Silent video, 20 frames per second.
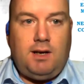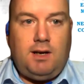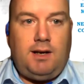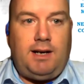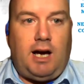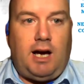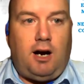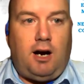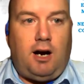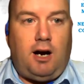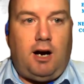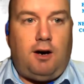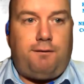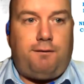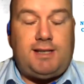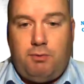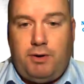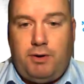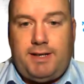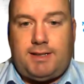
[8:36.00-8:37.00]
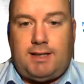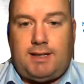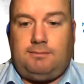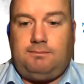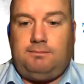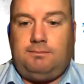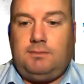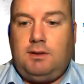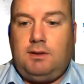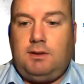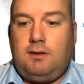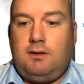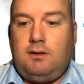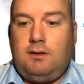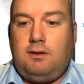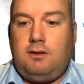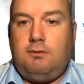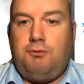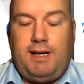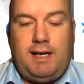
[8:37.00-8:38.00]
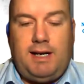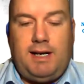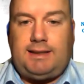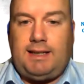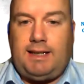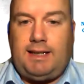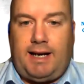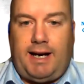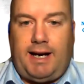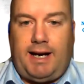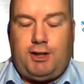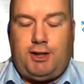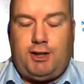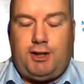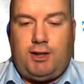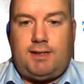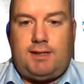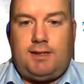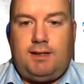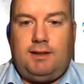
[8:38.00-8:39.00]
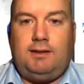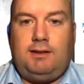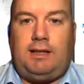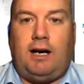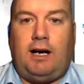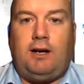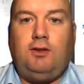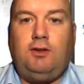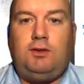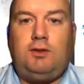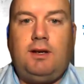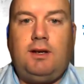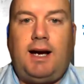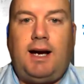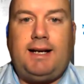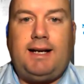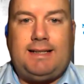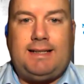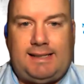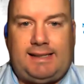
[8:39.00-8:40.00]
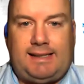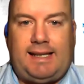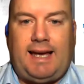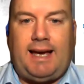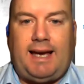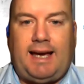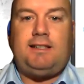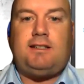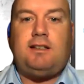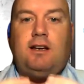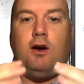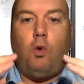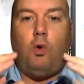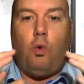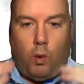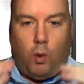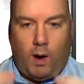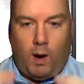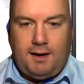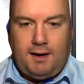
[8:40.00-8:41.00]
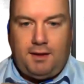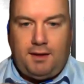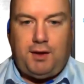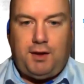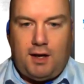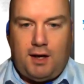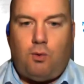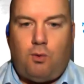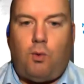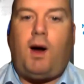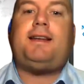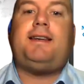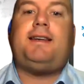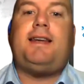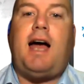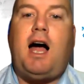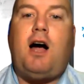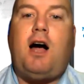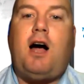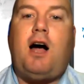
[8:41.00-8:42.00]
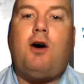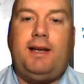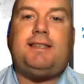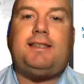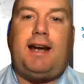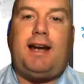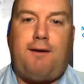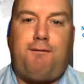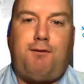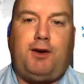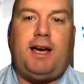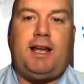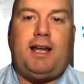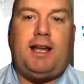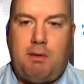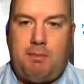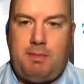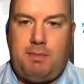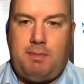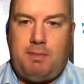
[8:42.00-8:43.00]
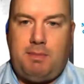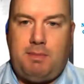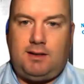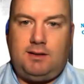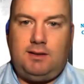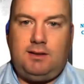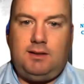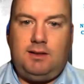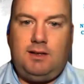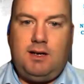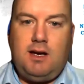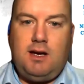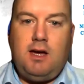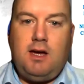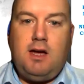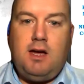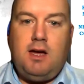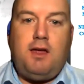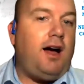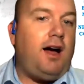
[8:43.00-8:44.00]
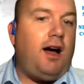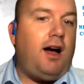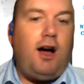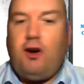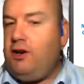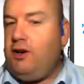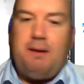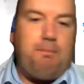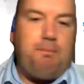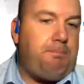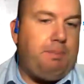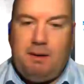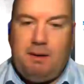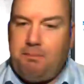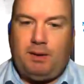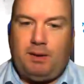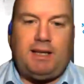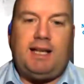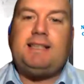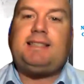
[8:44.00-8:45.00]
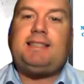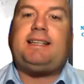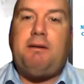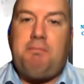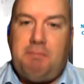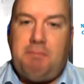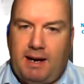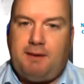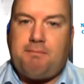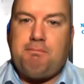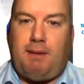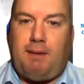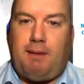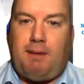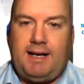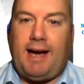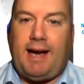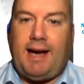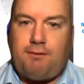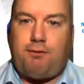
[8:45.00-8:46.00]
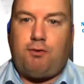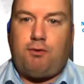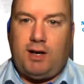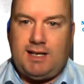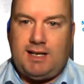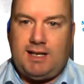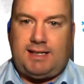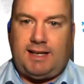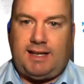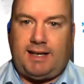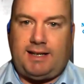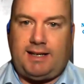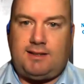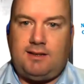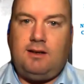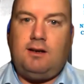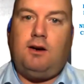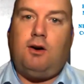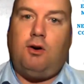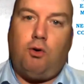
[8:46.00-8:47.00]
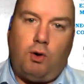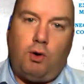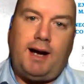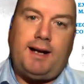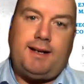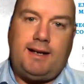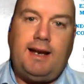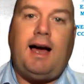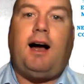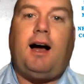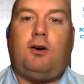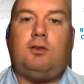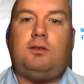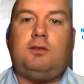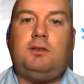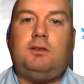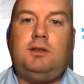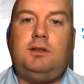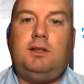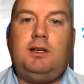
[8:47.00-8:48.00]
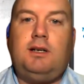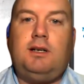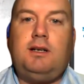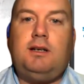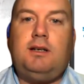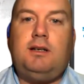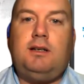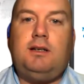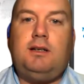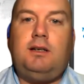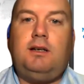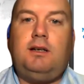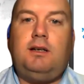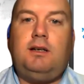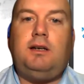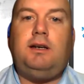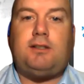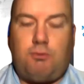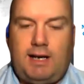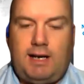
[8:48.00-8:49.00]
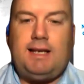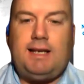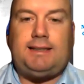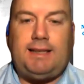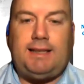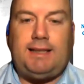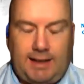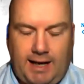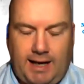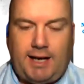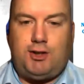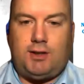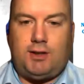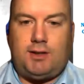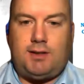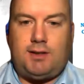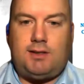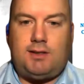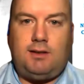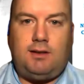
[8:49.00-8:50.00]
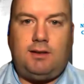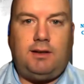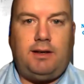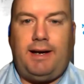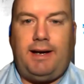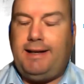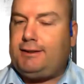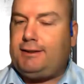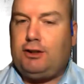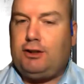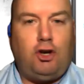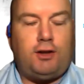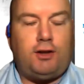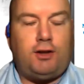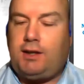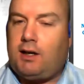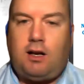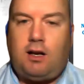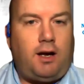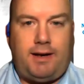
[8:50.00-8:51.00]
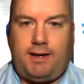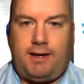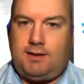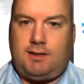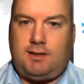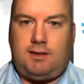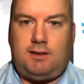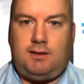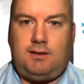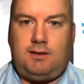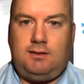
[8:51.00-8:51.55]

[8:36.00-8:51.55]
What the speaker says: Now, for some reason, real estate agents don't understand one thing right now in South Africa and Namibia. The only people that's going to make money out of real estate right now is real estate agents. It's not the clients.